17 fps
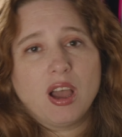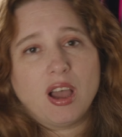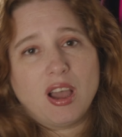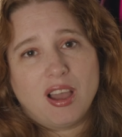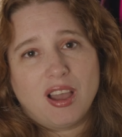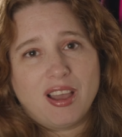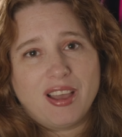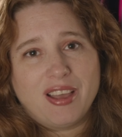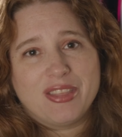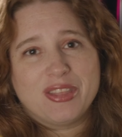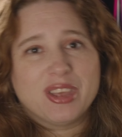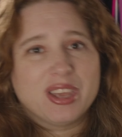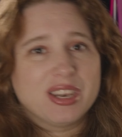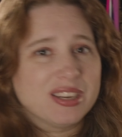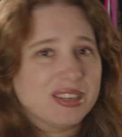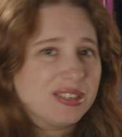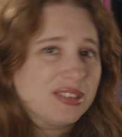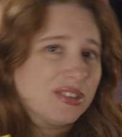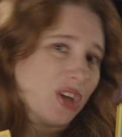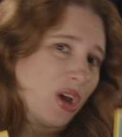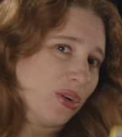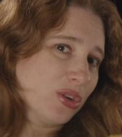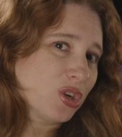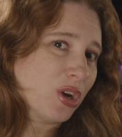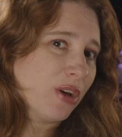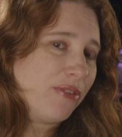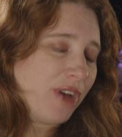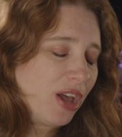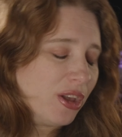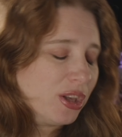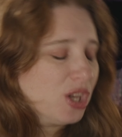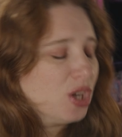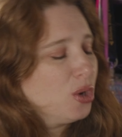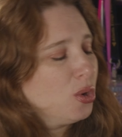the nostalgia
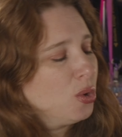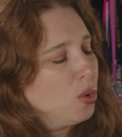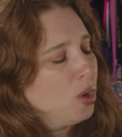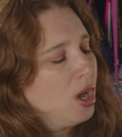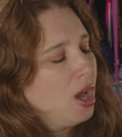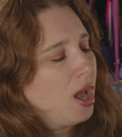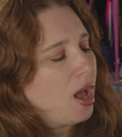value.